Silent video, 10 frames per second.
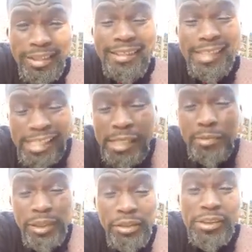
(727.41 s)

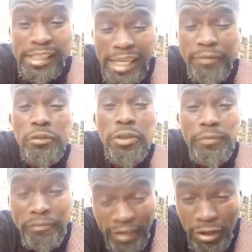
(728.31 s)
discipline yourself to
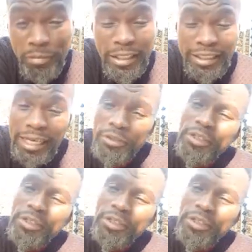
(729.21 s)
develop that culture,